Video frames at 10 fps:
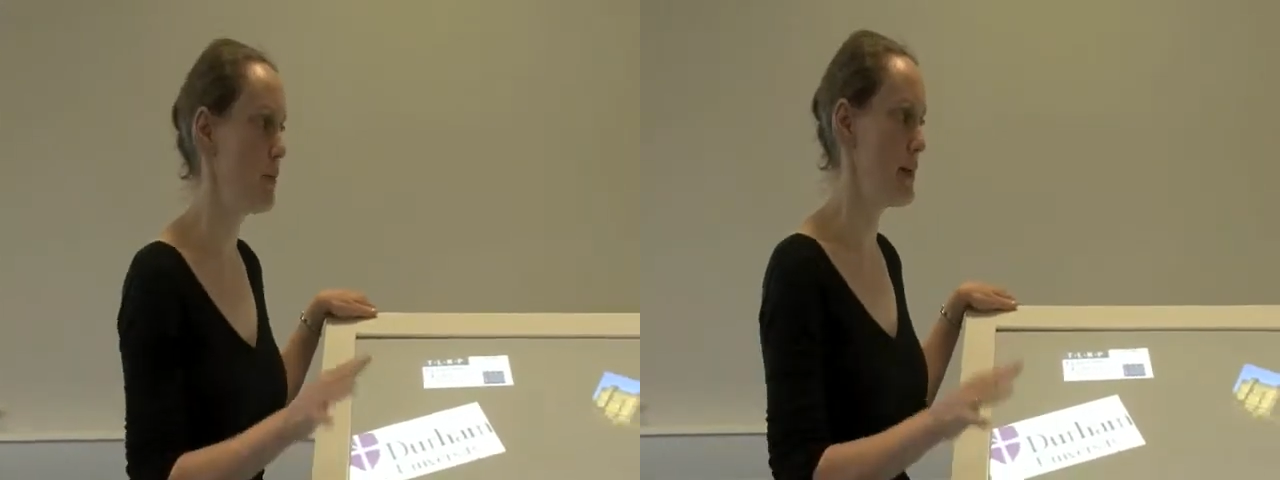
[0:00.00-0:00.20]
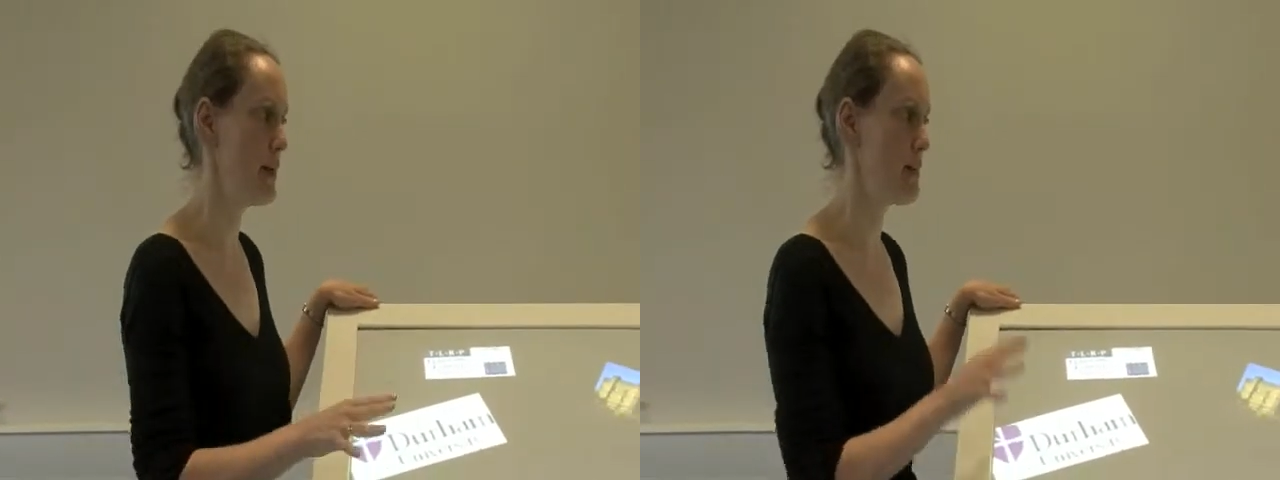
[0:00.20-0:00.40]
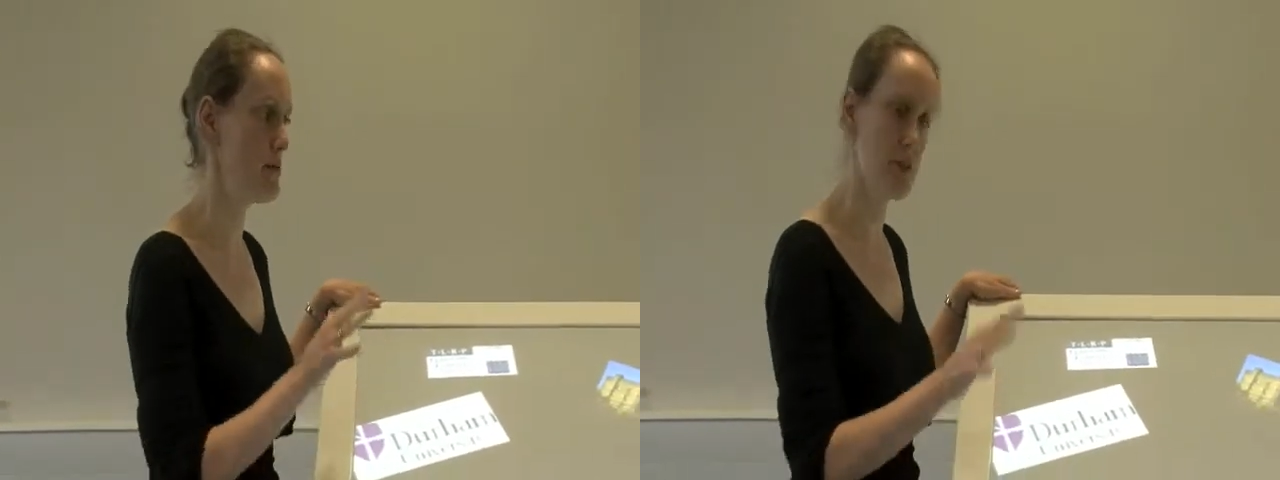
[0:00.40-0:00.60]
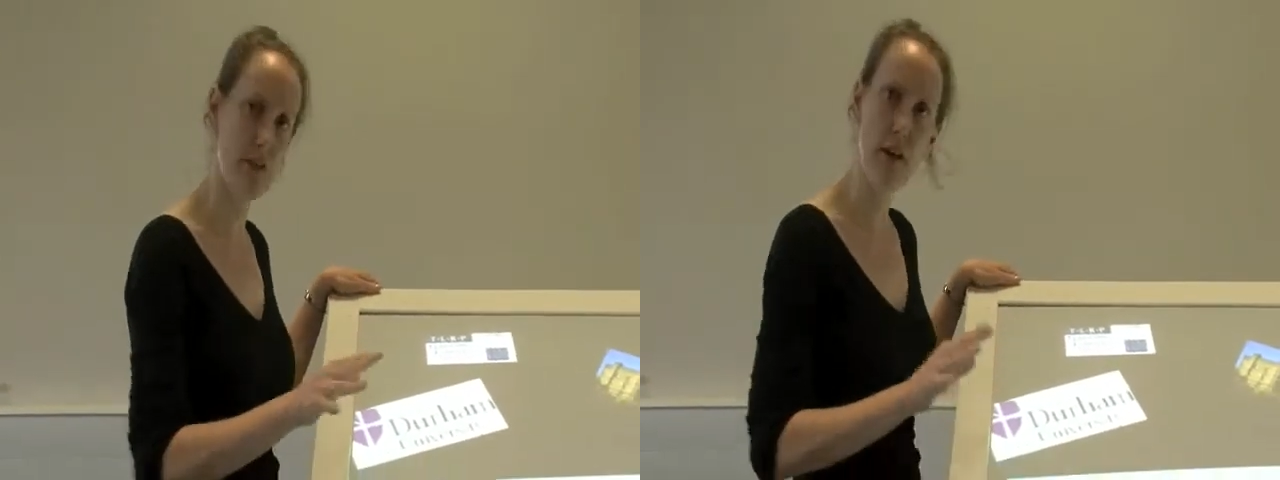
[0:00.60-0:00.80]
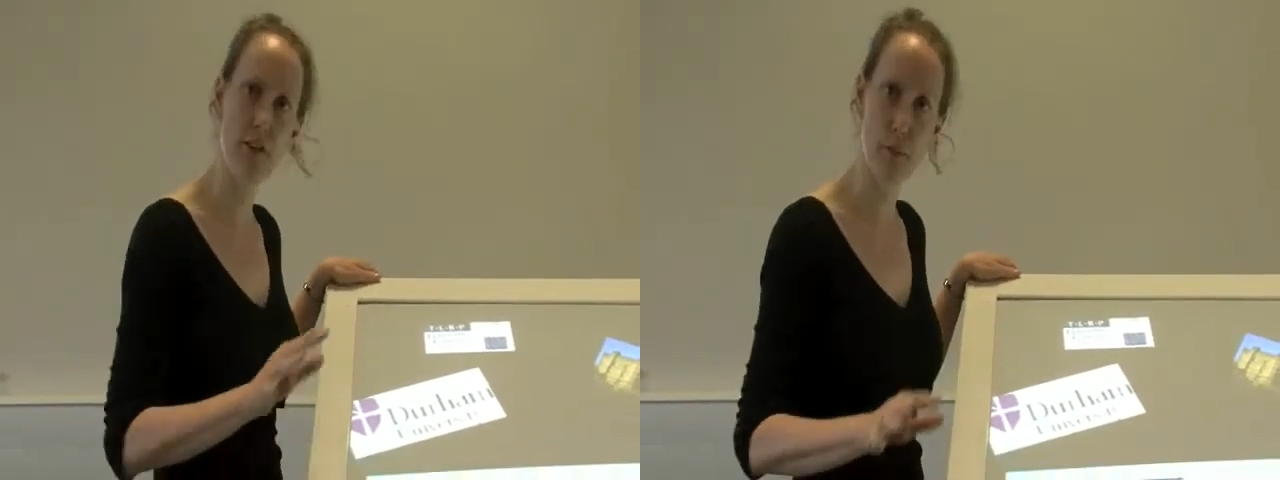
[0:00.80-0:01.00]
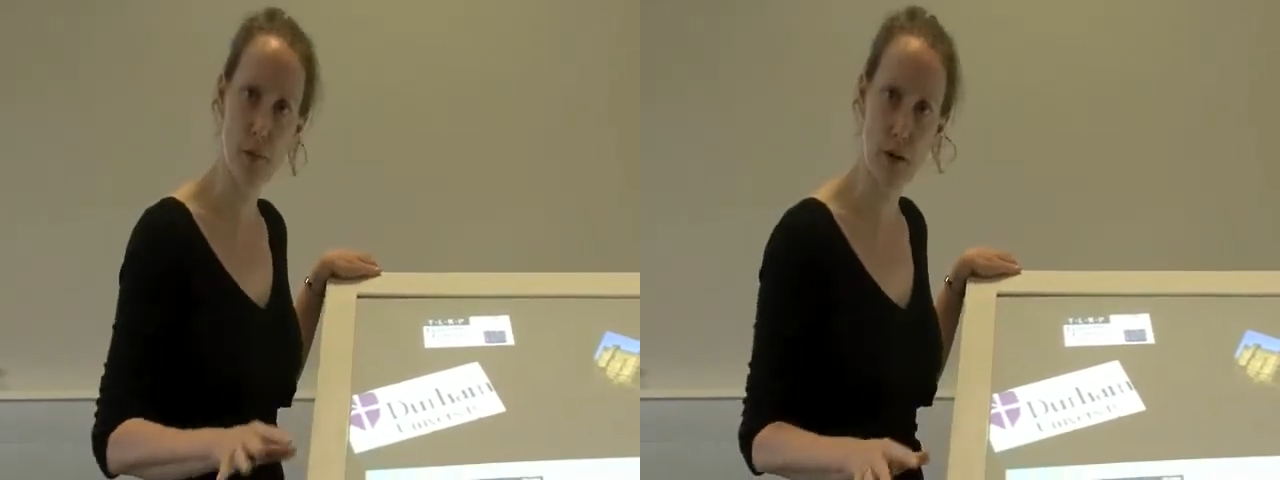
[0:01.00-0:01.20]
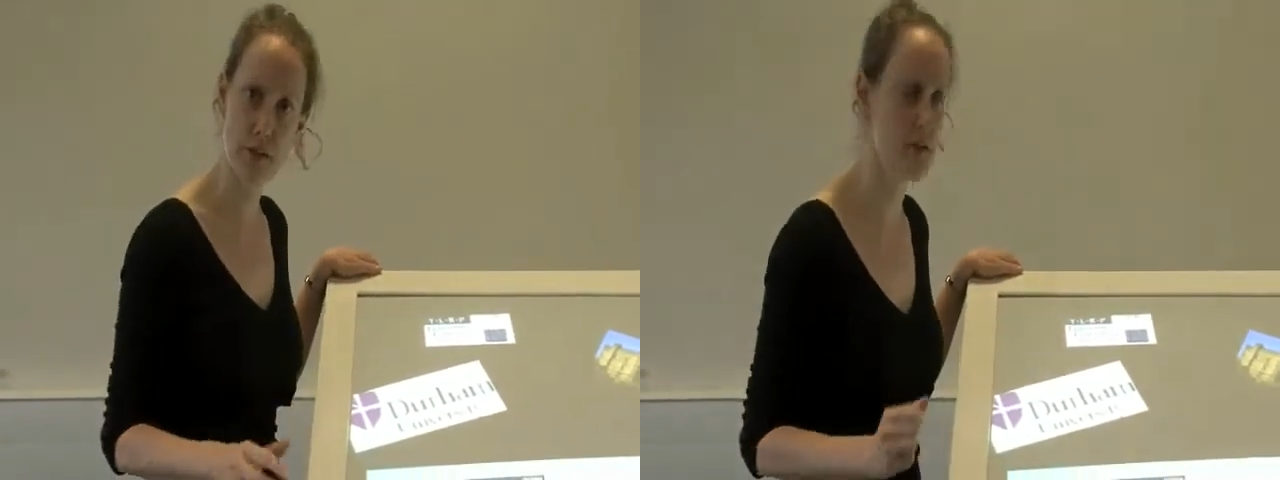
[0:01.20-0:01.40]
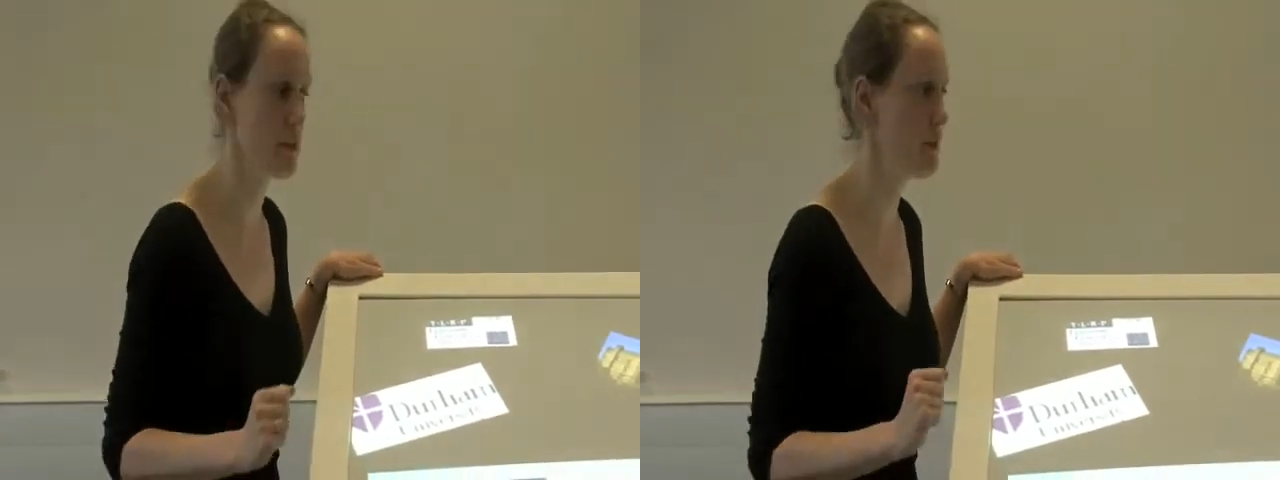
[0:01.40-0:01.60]
we need to assess the
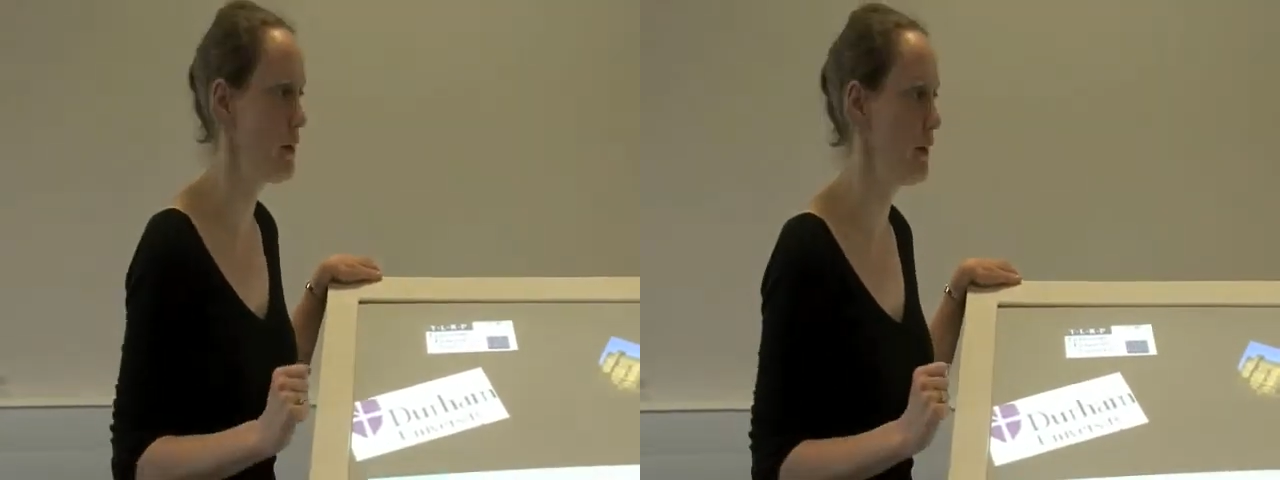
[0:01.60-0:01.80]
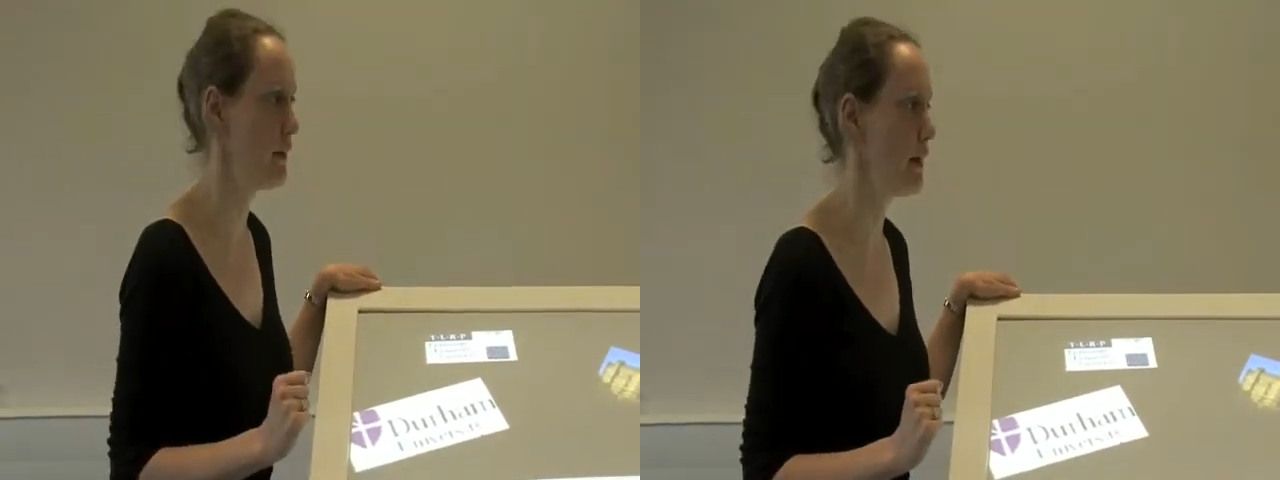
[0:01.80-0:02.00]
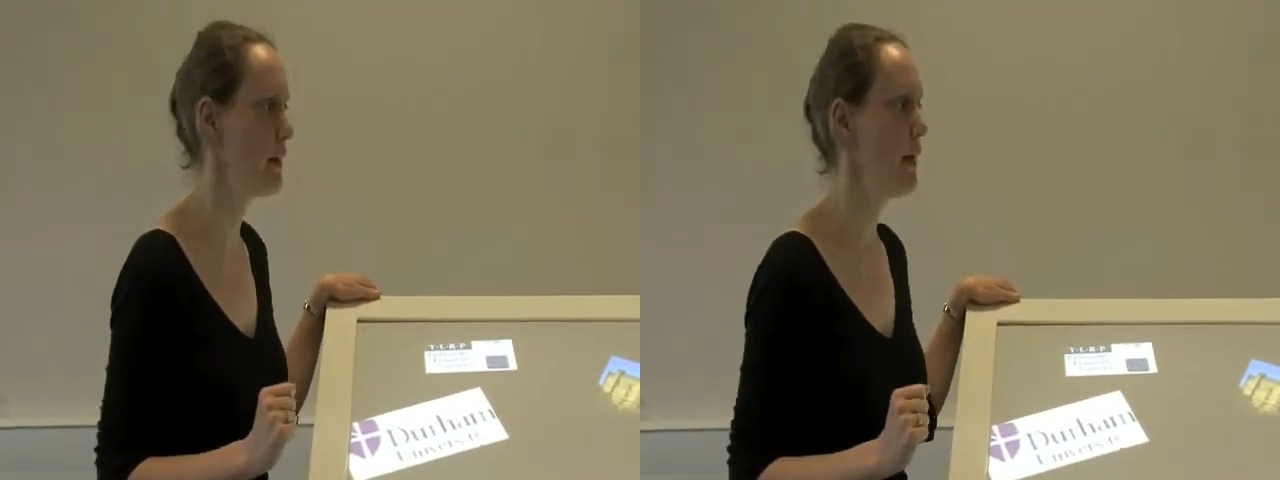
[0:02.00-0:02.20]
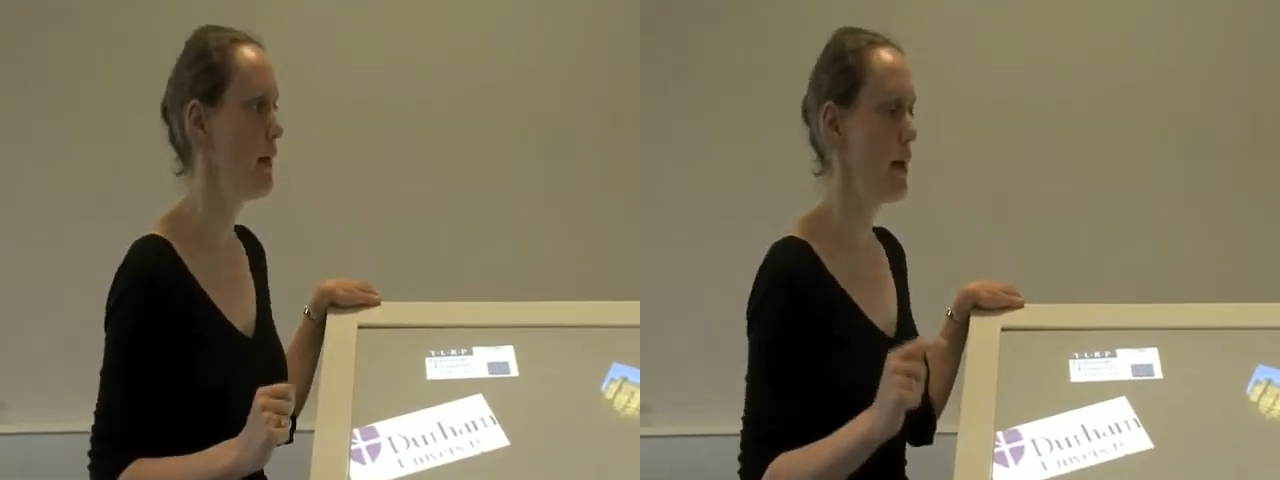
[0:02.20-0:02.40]
process of learning